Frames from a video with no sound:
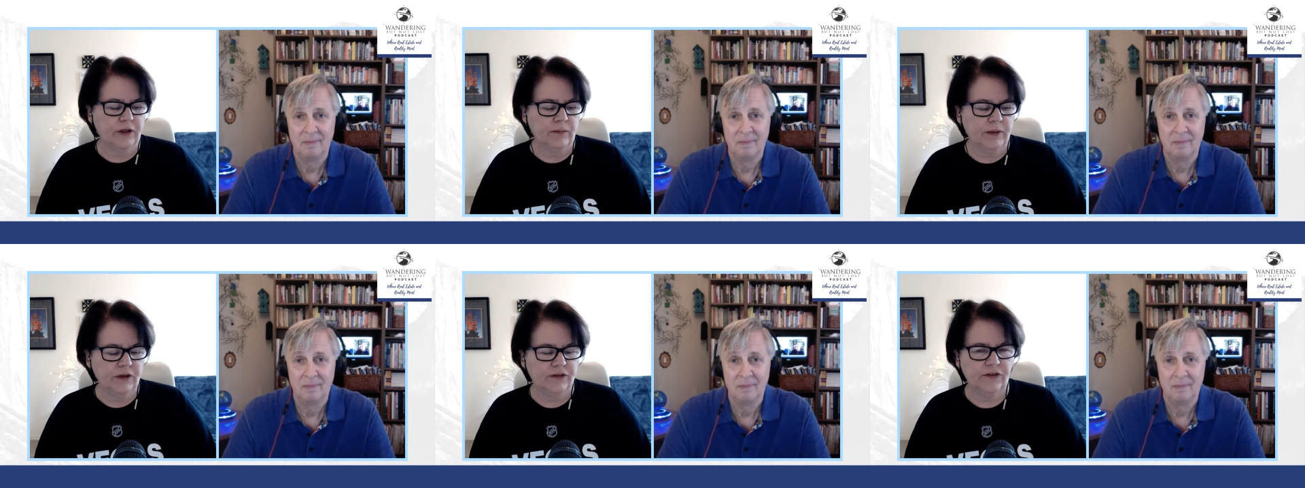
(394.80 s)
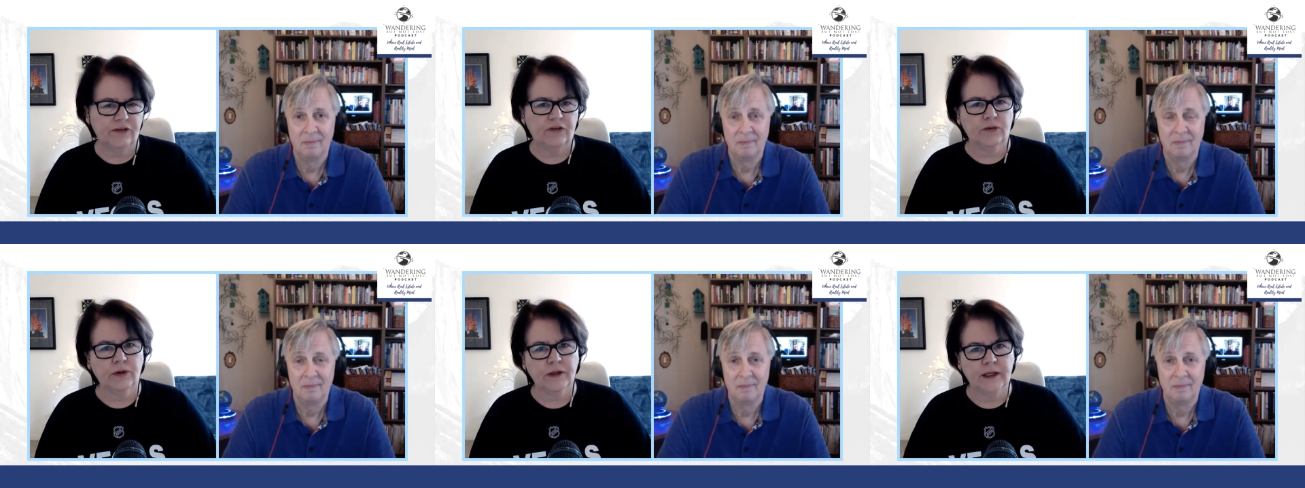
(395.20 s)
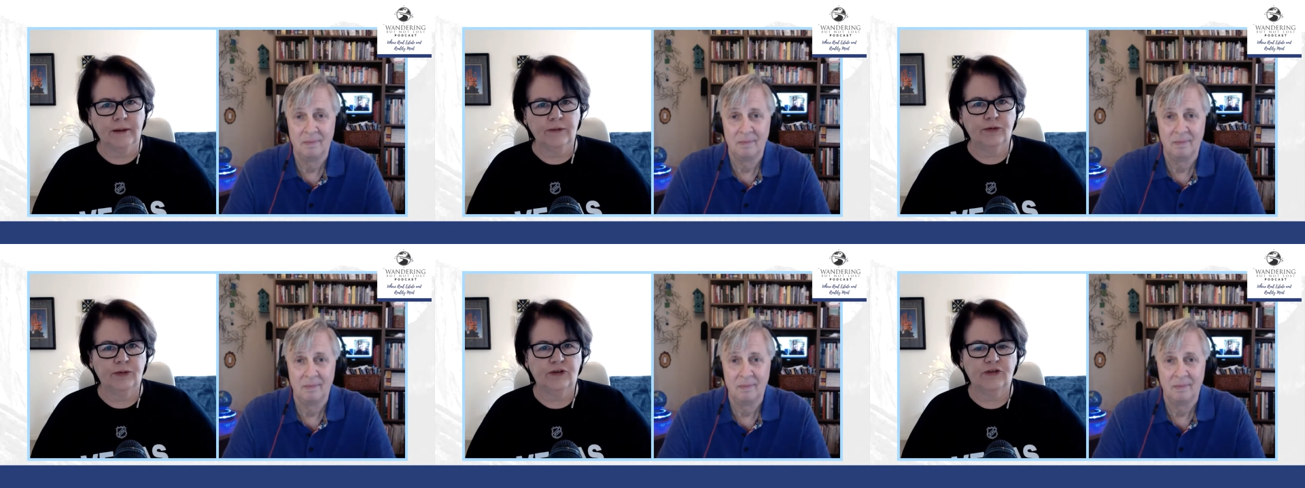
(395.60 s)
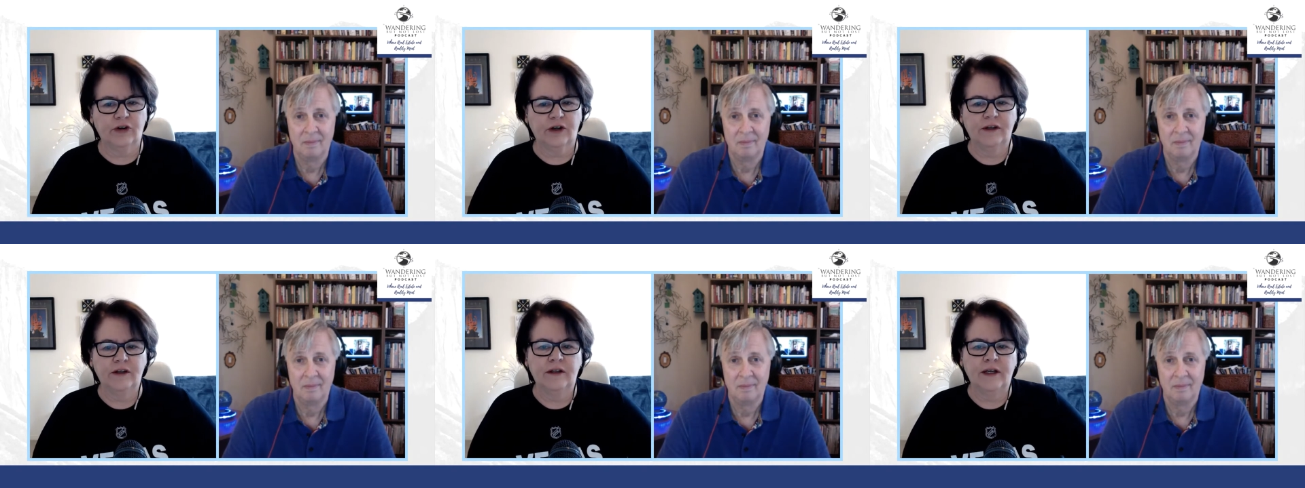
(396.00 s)
Speaker 1: basis, it really helps me start the
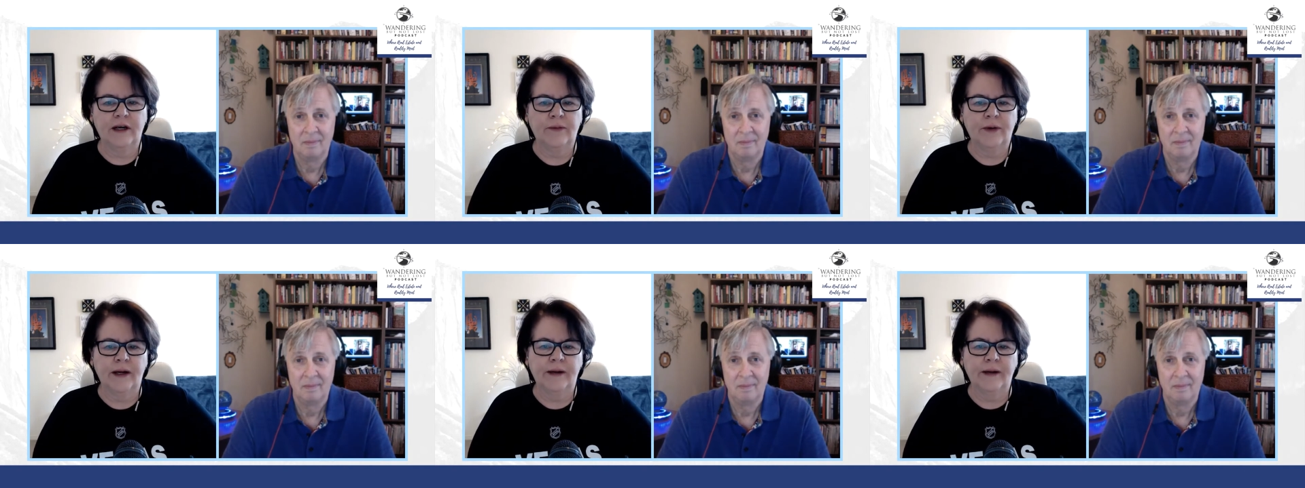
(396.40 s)
day right.